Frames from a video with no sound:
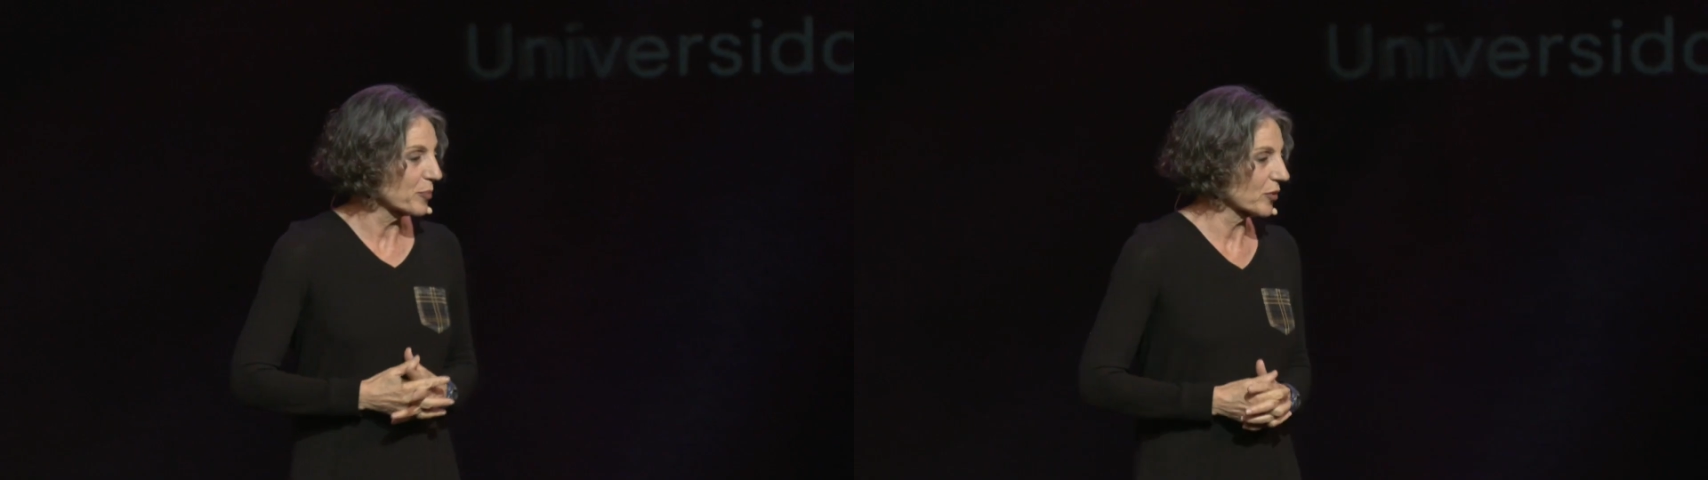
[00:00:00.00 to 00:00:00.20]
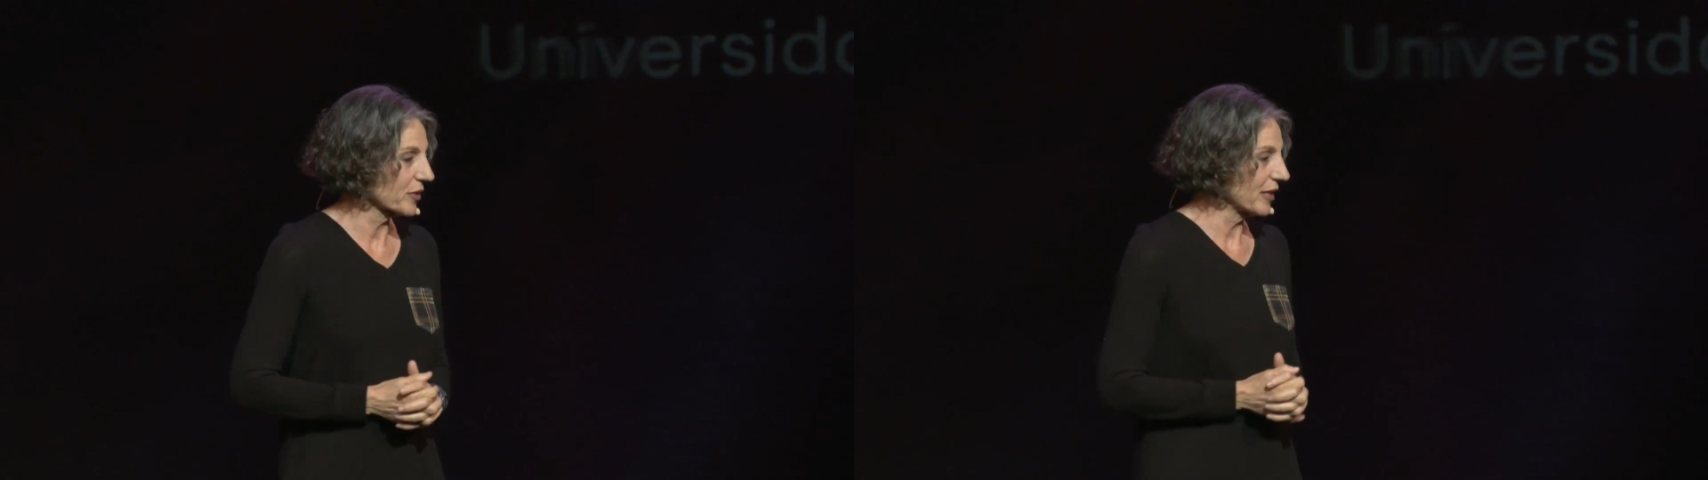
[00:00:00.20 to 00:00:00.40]

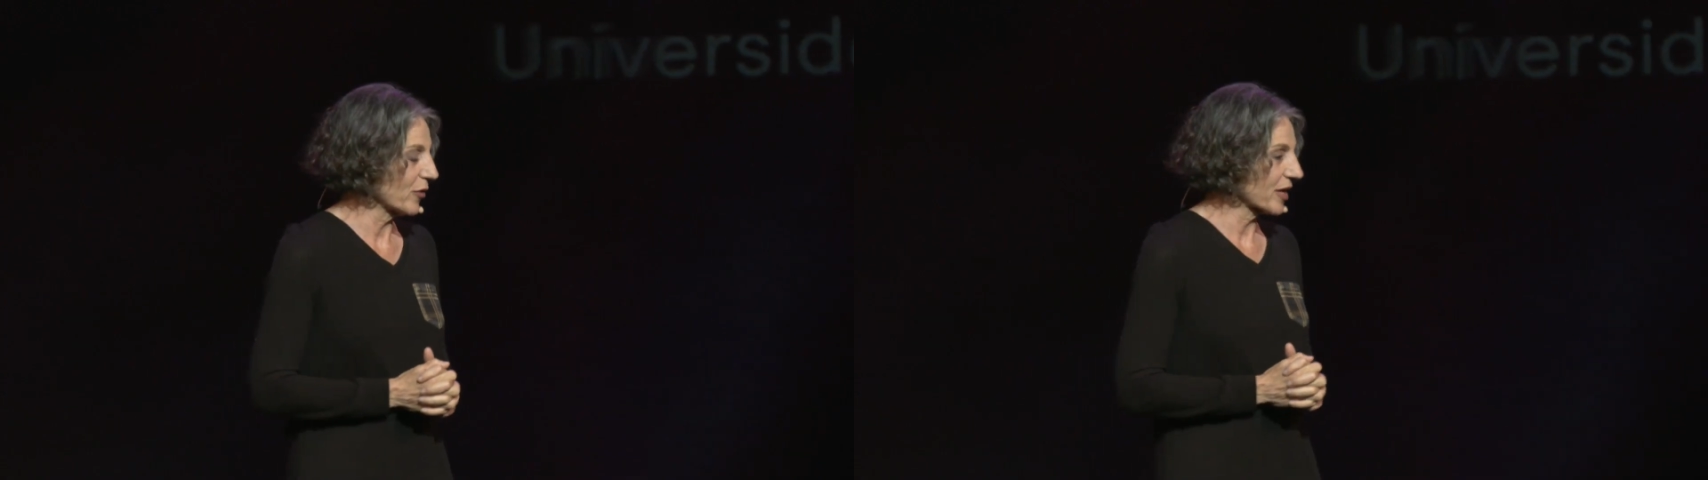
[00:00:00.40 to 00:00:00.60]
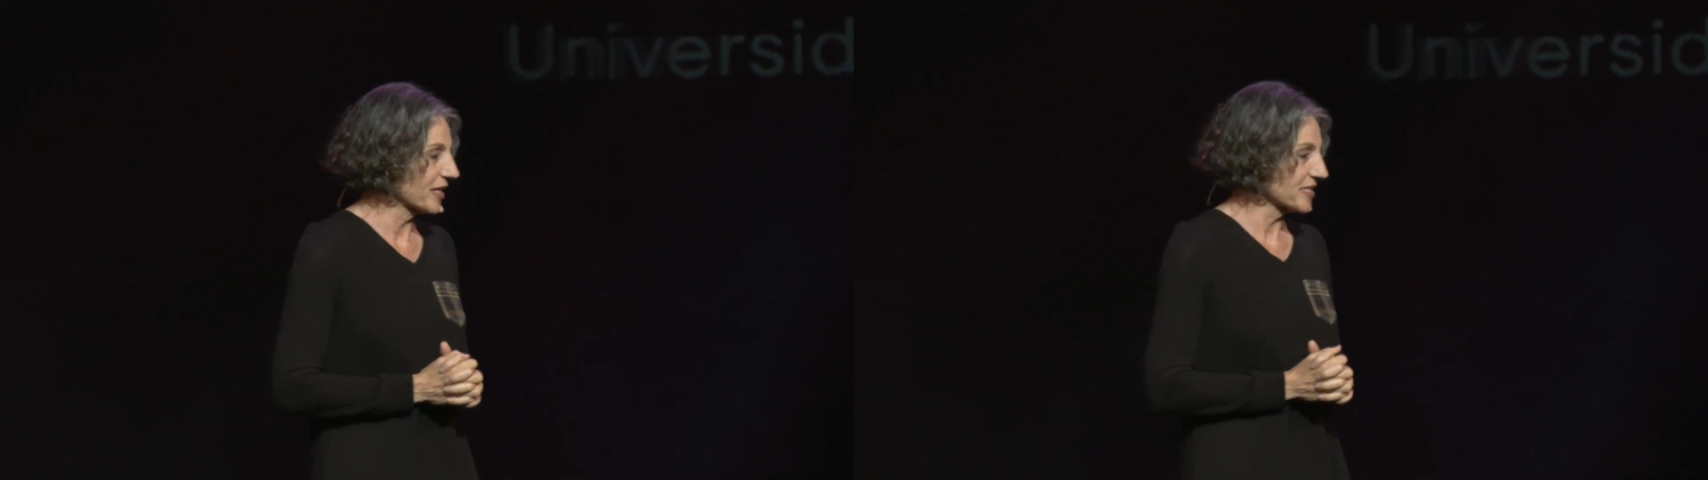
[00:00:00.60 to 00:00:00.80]
I want to
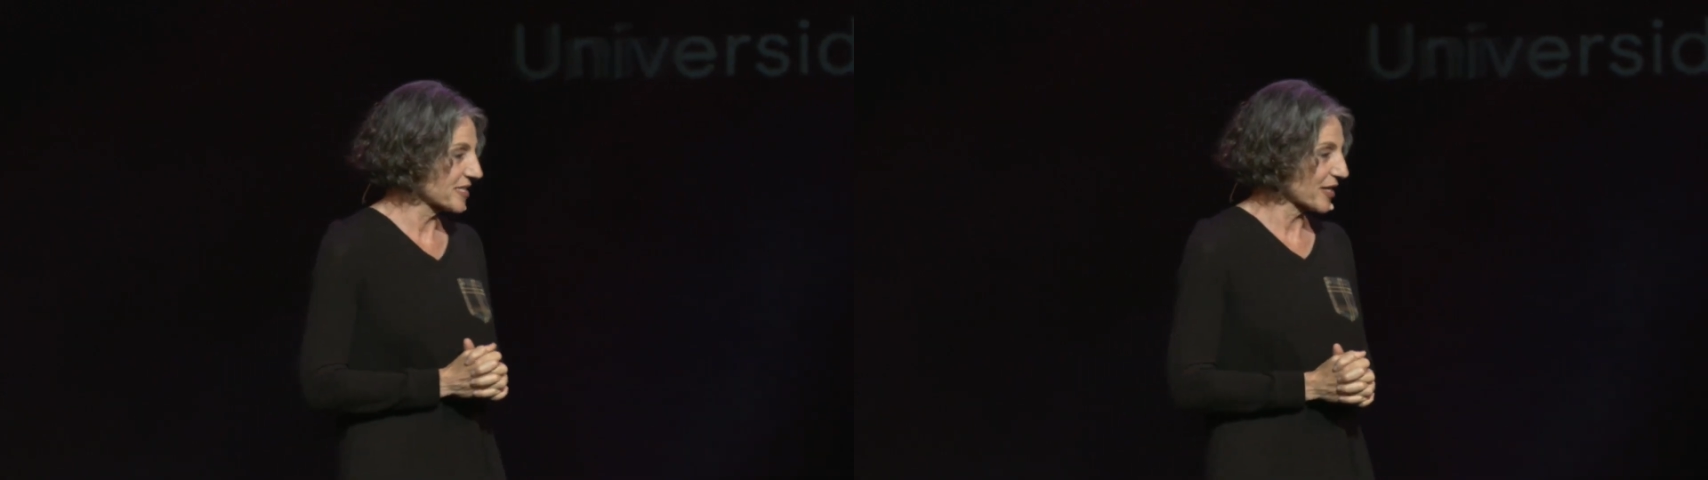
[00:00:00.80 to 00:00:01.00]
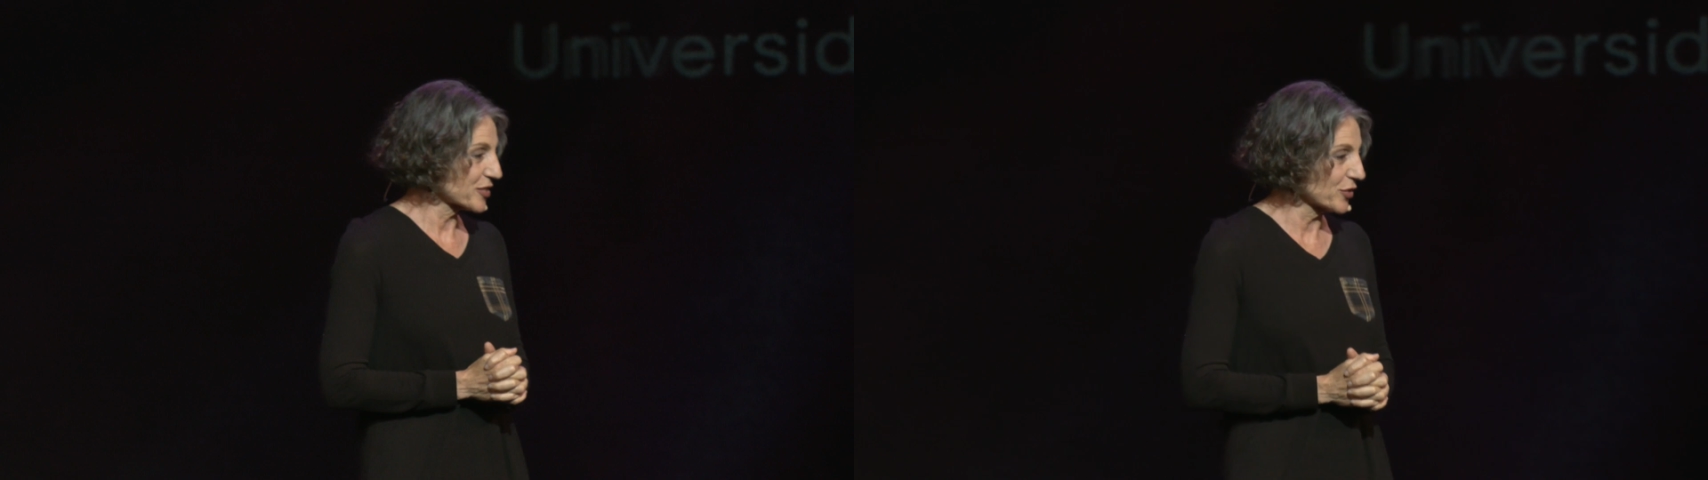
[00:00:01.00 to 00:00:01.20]
thank
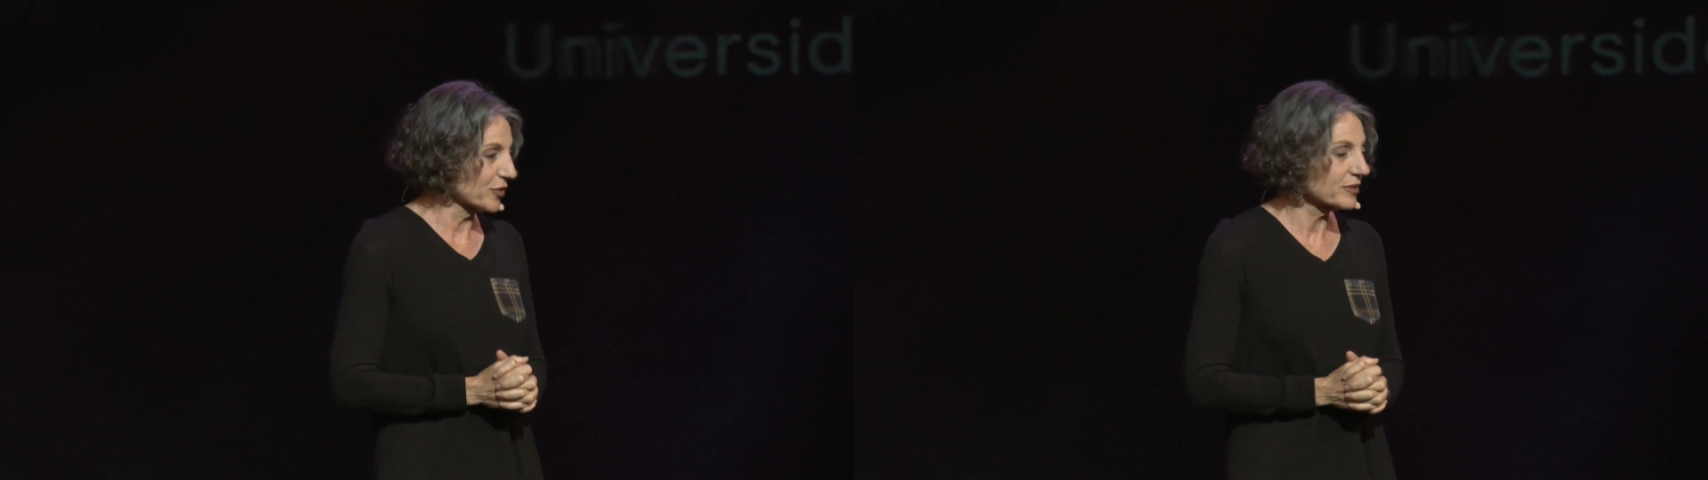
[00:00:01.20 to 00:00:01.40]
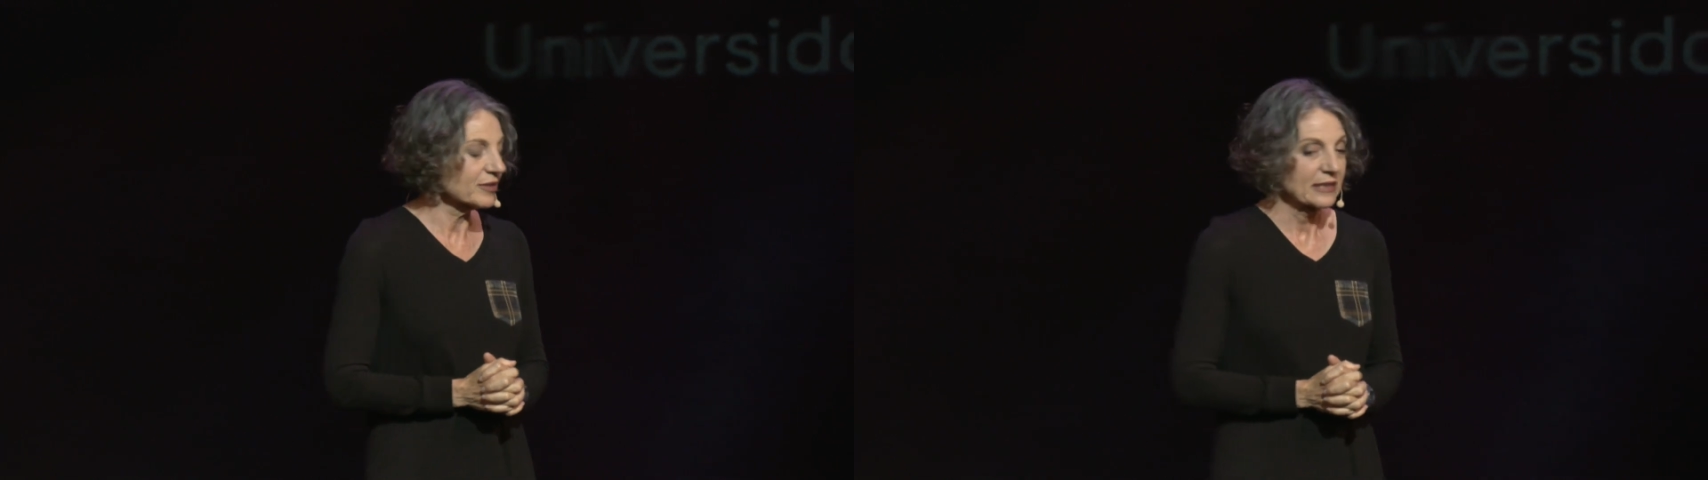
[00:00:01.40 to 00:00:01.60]
the
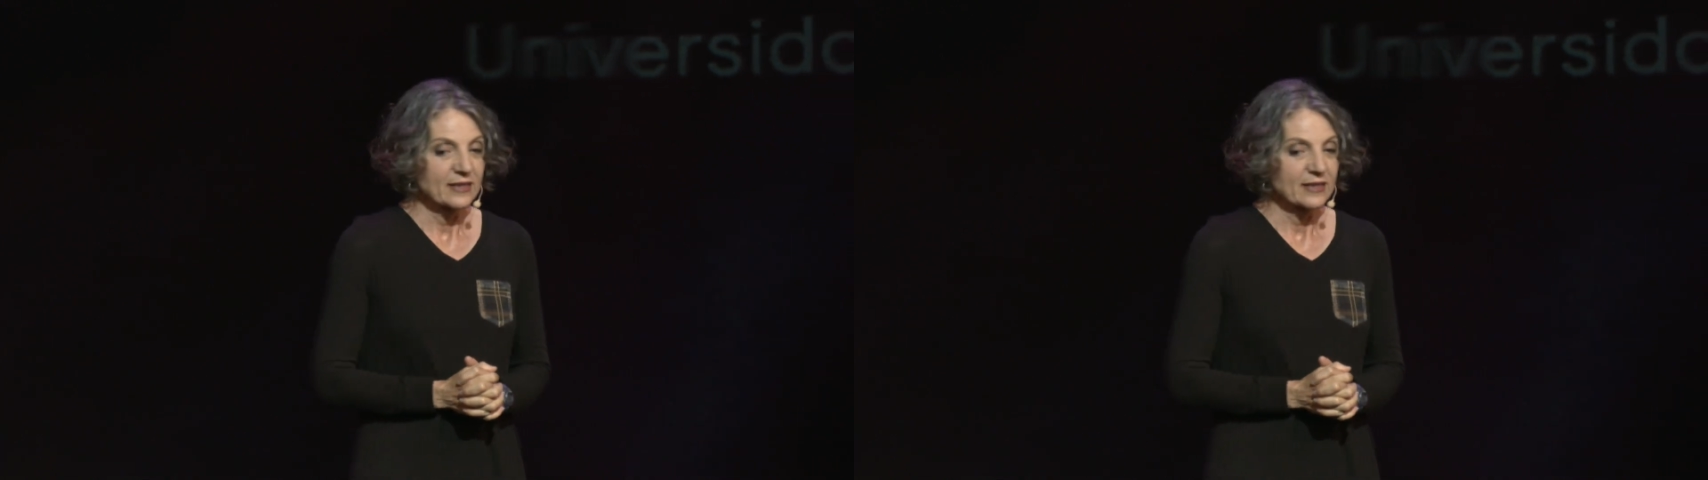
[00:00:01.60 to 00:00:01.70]
entire